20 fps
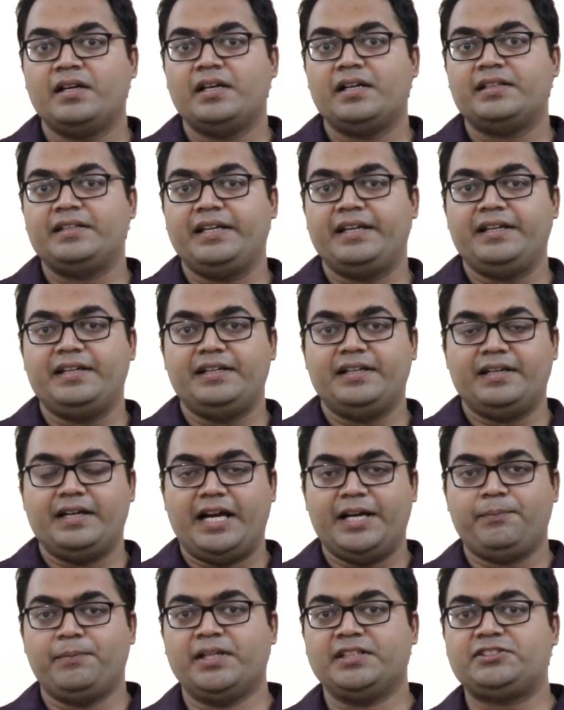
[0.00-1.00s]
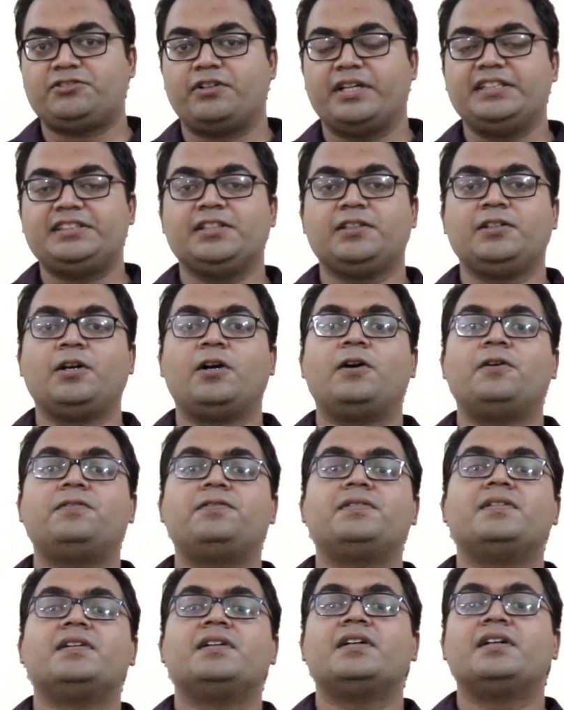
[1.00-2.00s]
The administration
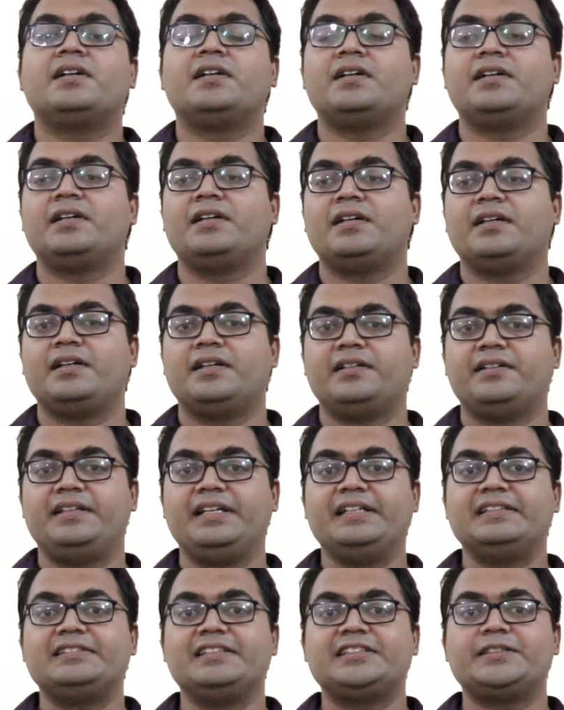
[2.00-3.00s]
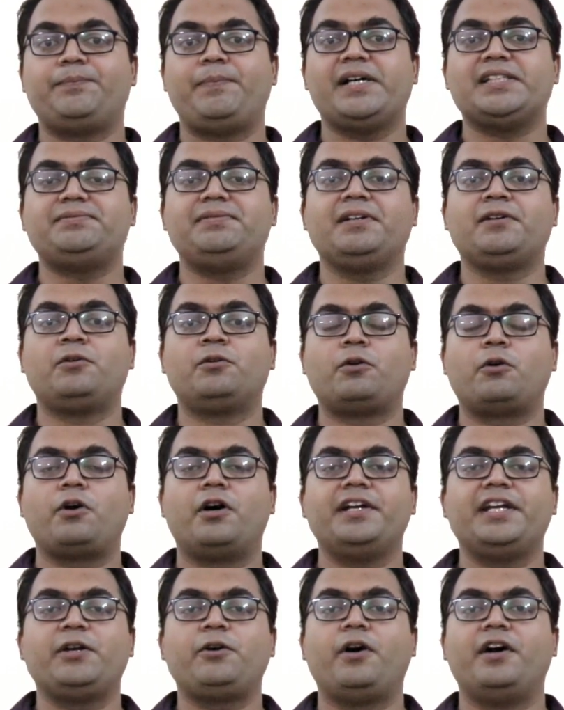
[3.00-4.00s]
of these specific
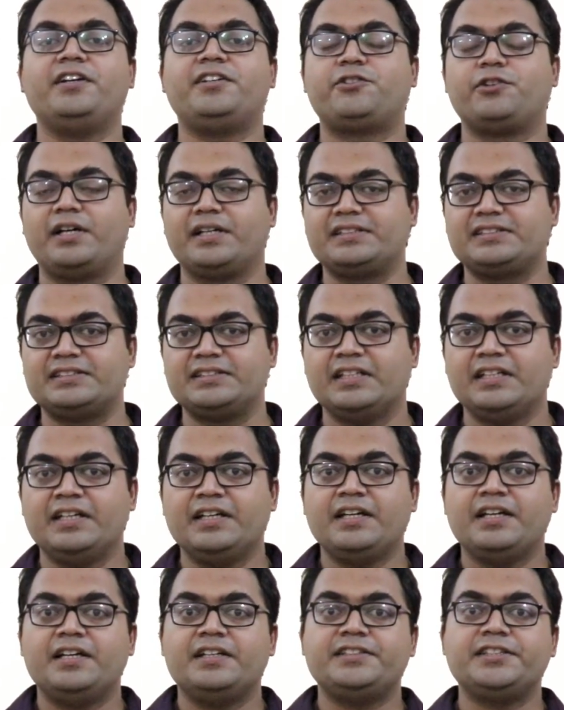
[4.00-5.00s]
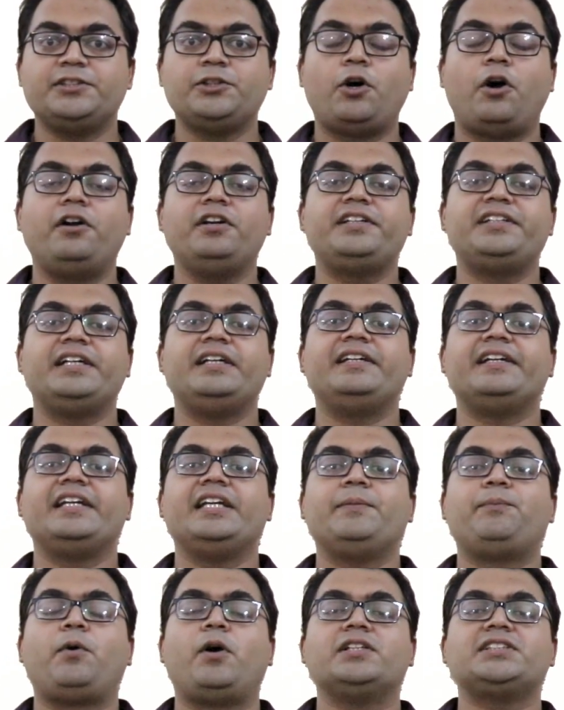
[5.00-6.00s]
glucocorticoid drugs did not yield
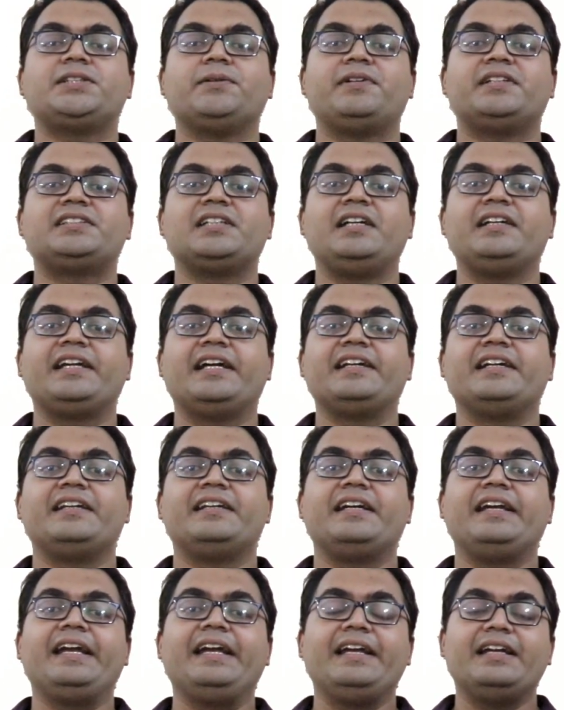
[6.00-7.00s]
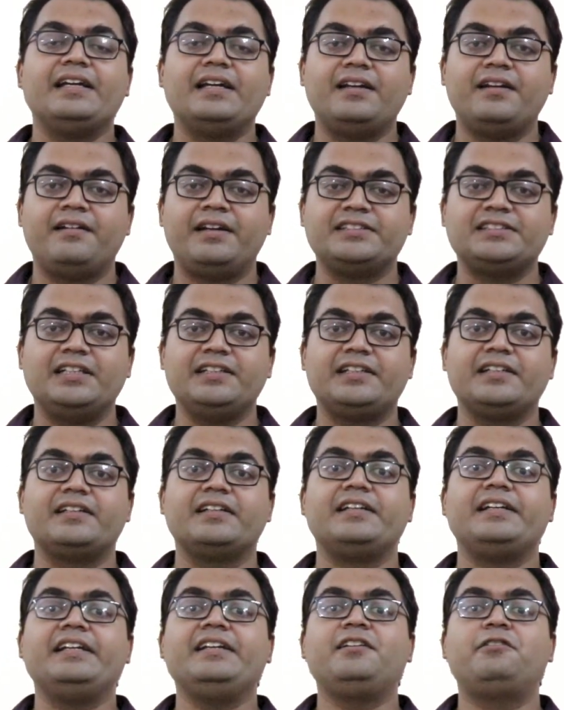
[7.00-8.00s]
any positive result, and it resulted
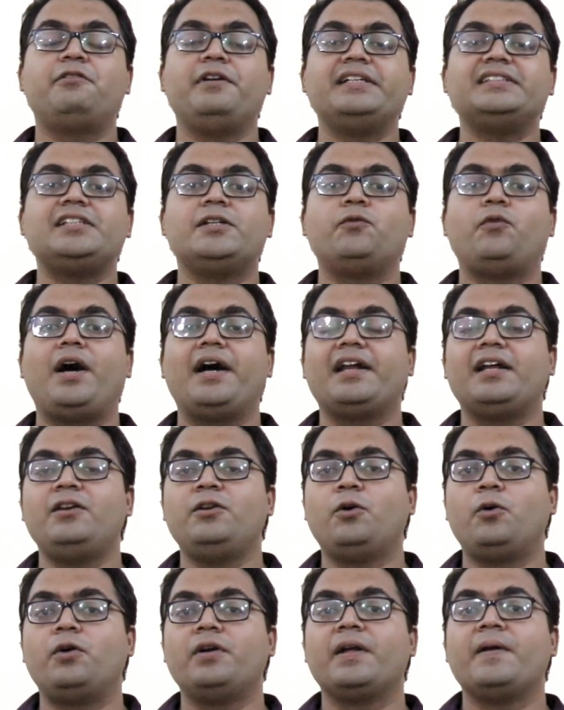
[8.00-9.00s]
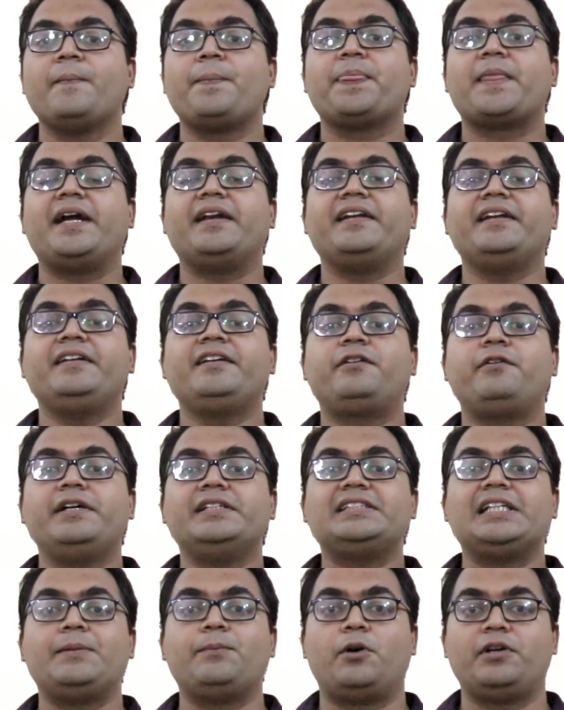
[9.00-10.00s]
in increase in viral load and
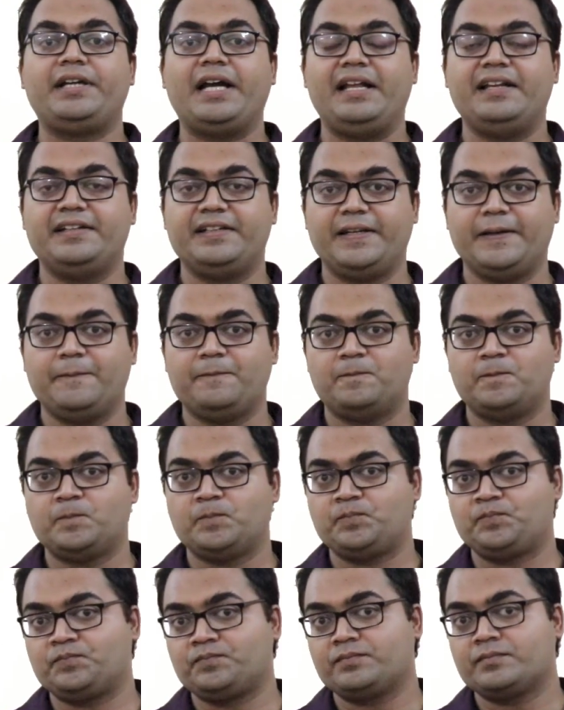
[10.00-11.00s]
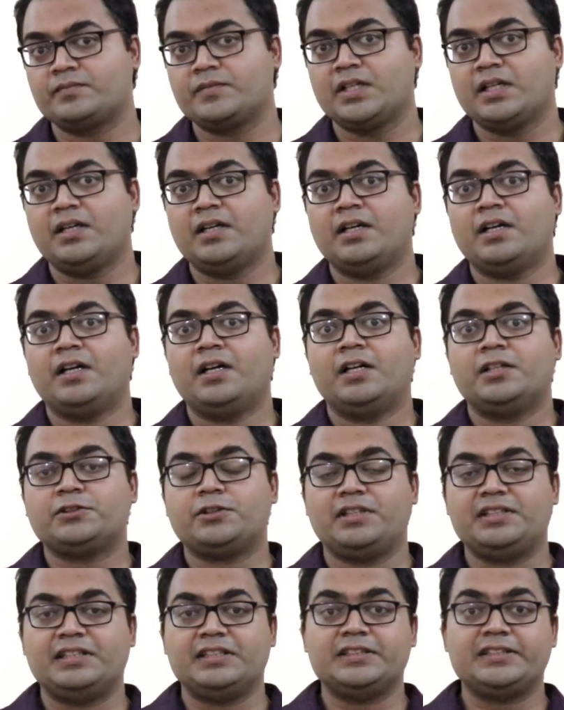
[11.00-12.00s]
increase in mortality.
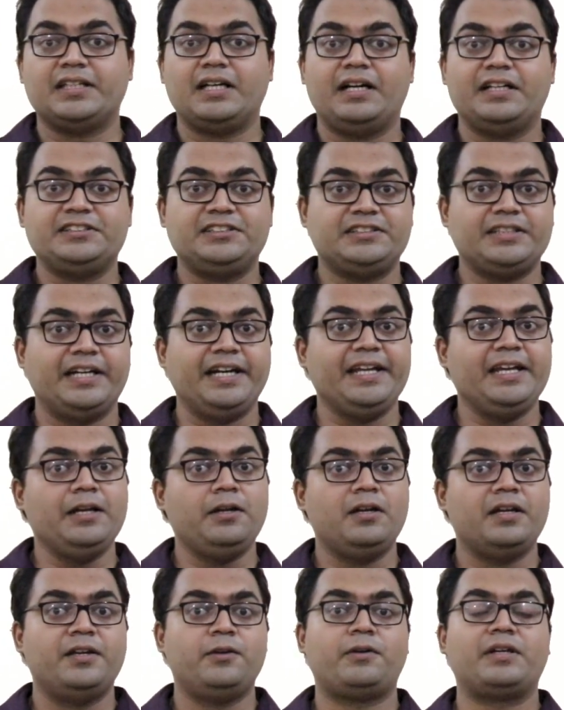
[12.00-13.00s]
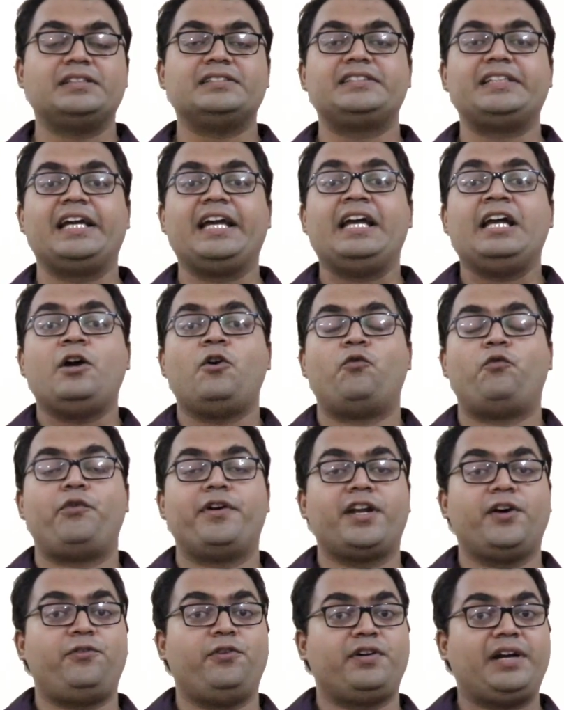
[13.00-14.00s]
So this is a study, you can say,
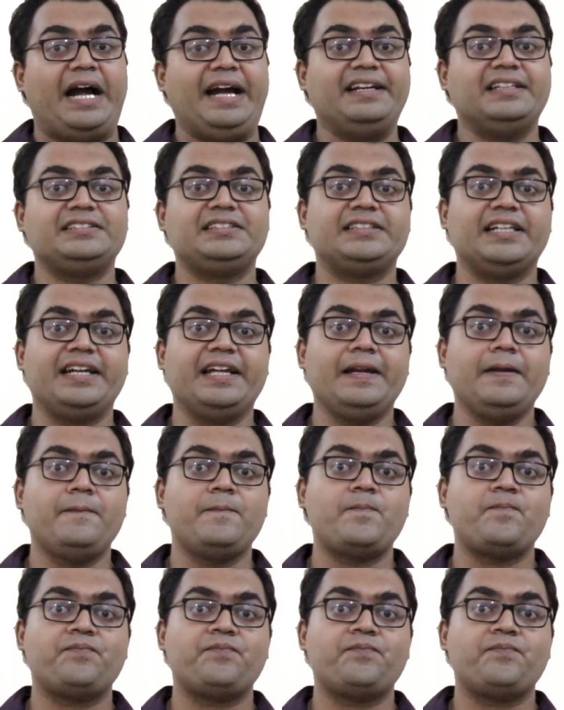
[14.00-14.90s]
one of a kind study,